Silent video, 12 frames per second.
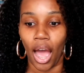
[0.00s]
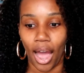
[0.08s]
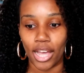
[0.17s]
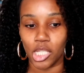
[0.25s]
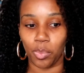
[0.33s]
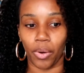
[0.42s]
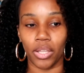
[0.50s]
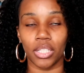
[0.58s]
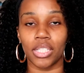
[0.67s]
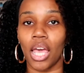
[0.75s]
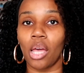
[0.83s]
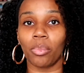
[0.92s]
I spray
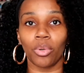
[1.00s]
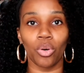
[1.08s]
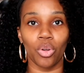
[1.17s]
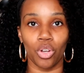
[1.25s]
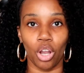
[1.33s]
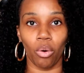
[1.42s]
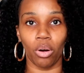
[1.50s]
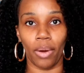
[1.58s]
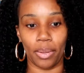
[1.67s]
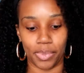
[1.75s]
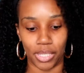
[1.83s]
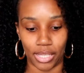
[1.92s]
the table, Noah
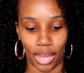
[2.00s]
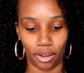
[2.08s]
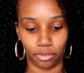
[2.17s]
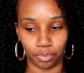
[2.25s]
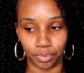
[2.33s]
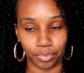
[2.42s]
wipes it down.